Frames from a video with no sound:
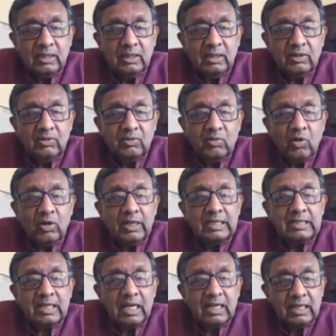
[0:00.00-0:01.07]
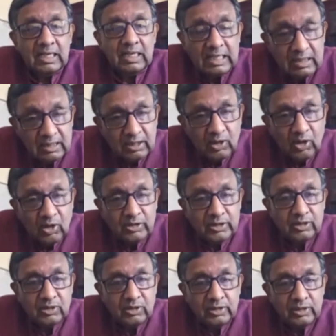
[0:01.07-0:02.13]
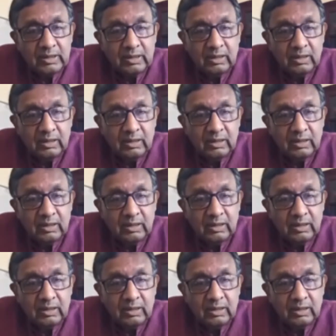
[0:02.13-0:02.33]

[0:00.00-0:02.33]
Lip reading: What exactly is the Constitution?